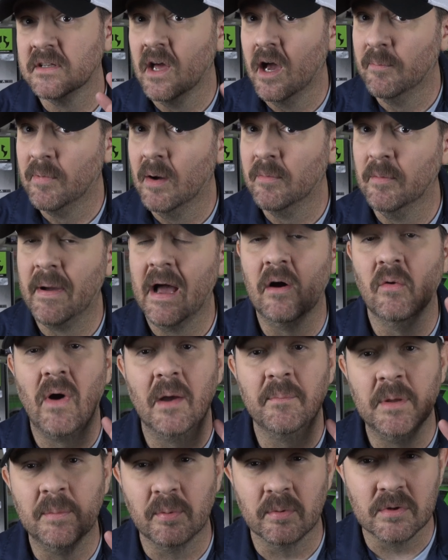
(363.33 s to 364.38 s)
and hubbub about
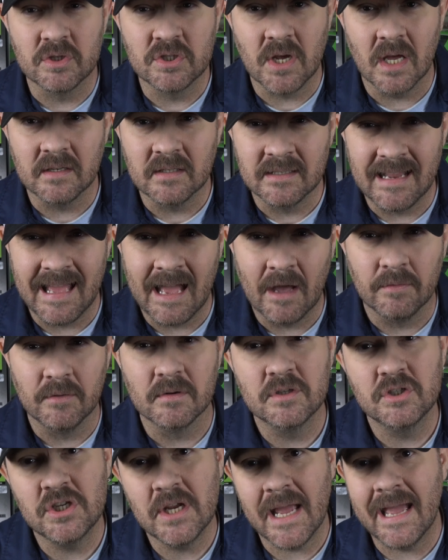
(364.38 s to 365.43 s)
why people are shutting down
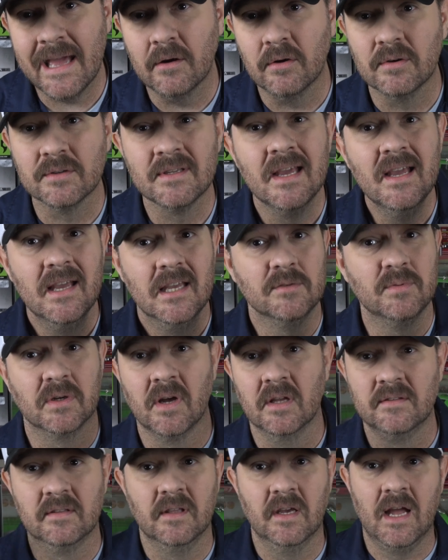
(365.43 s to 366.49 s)
their channels is
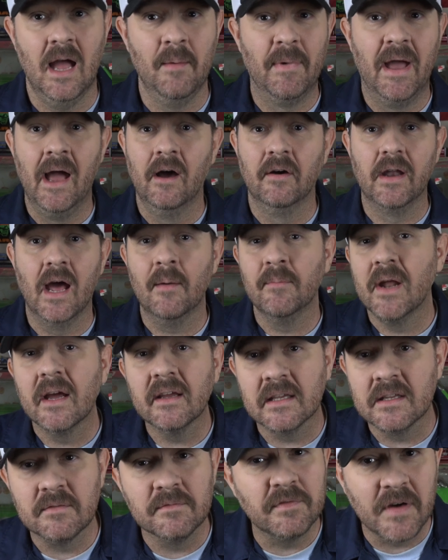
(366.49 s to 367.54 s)
because, like, I'm out. I'm
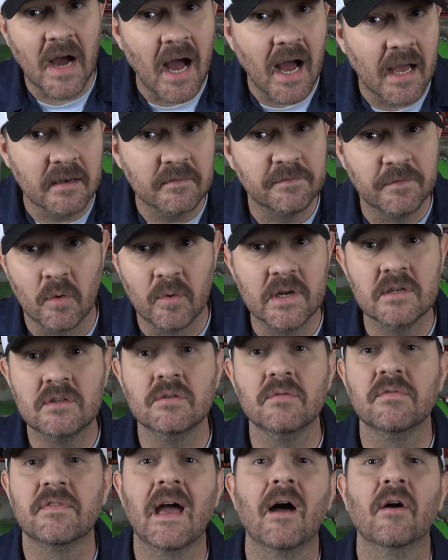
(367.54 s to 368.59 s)
not getting fined
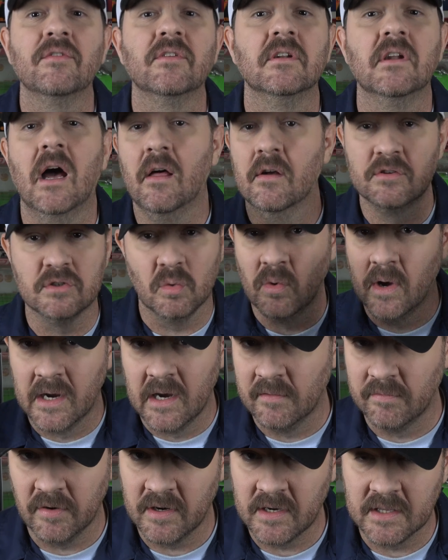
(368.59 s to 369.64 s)
$42,000 or
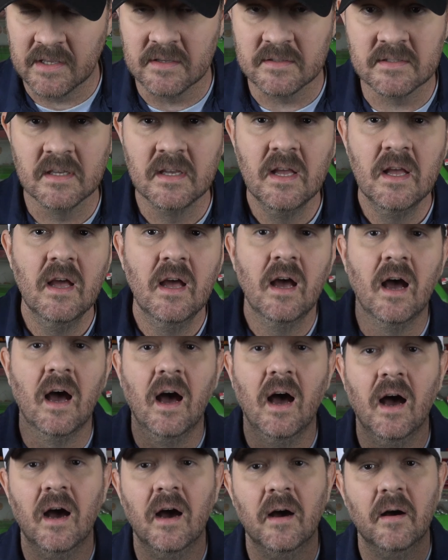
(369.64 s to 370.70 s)
whatever it is.
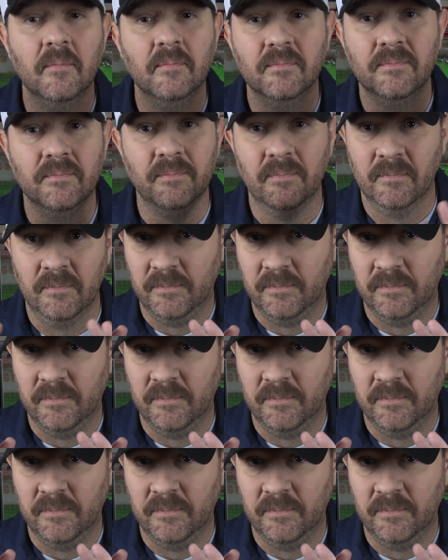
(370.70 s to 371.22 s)
Um,